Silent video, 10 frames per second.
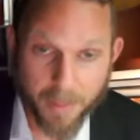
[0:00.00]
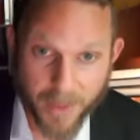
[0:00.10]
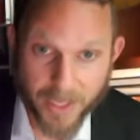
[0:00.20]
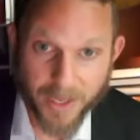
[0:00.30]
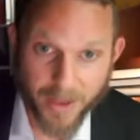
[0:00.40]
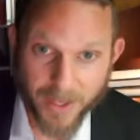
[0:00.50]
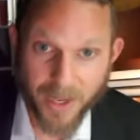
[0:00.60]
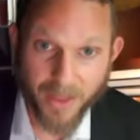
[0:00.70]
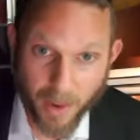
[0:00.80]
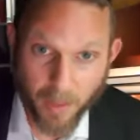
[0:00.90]
That's how they say
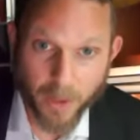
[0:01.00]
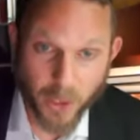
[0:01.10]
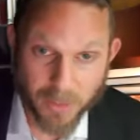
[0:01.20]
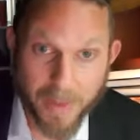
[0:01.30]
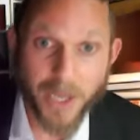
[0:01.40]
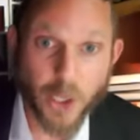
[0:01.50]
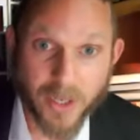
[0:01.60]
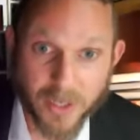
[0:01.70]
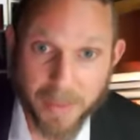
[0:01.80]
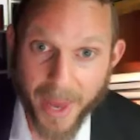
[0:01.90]
that which is measured
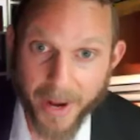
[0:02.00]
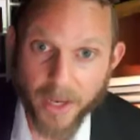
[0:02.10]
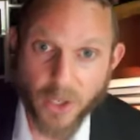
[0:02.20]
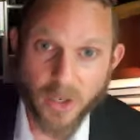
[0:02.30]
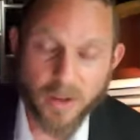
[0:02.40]
is managed.